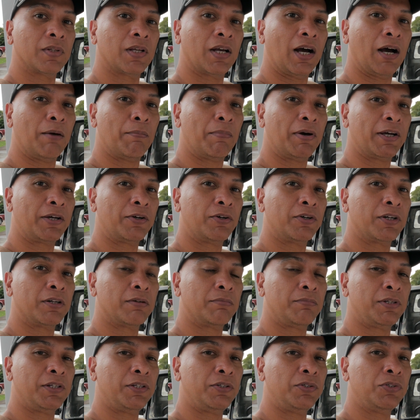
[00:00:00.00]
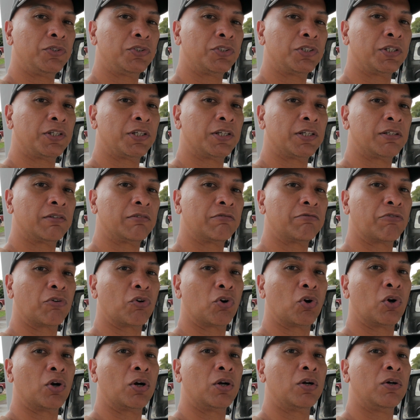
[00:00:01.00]
Am I gonna be using it
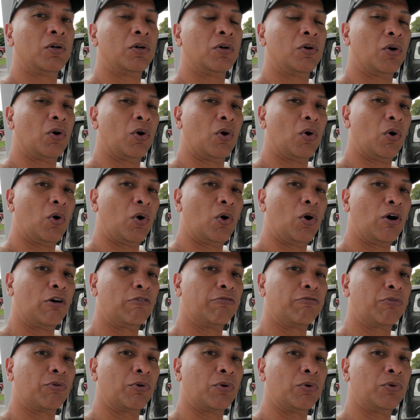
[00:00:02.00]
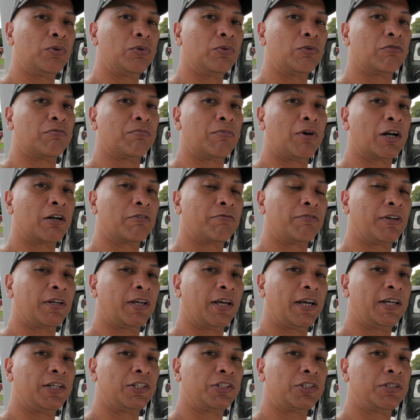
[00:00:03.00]
for off-road with
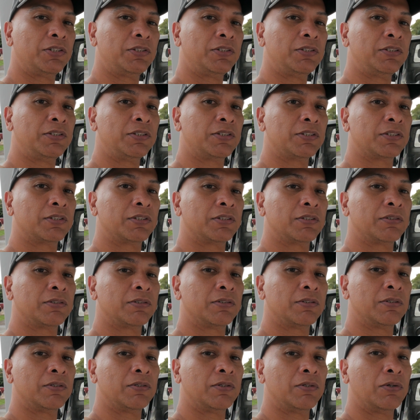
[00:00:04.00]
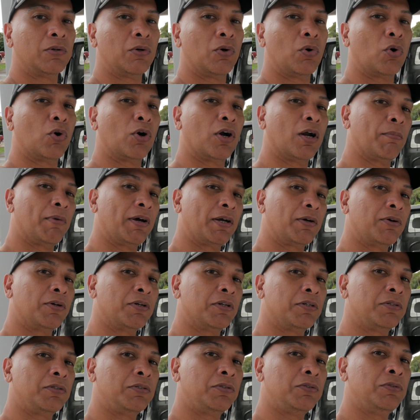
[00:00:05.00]
modifications? Or am I
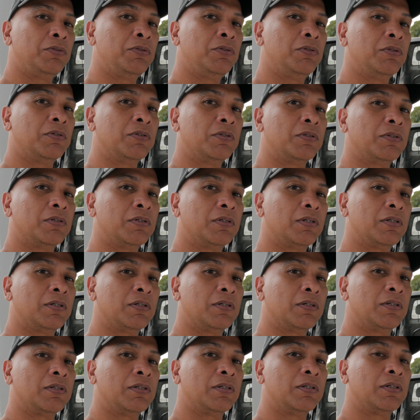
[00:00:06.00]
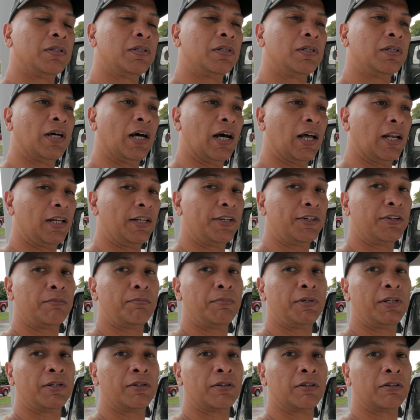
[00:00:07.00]
gonna do a little
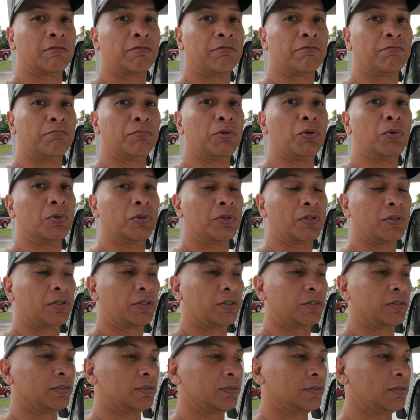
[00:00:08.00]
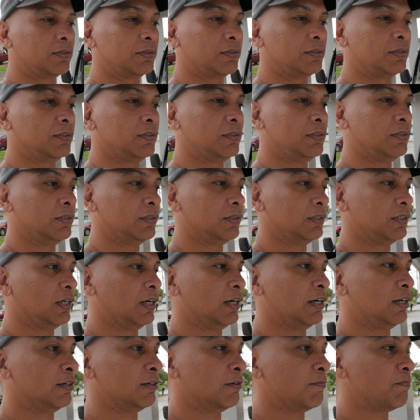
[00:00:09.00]
bit of both?
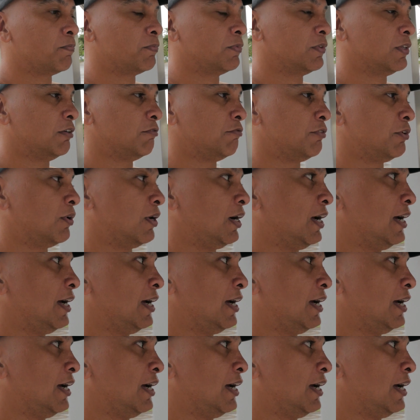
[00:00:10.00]
Now, if your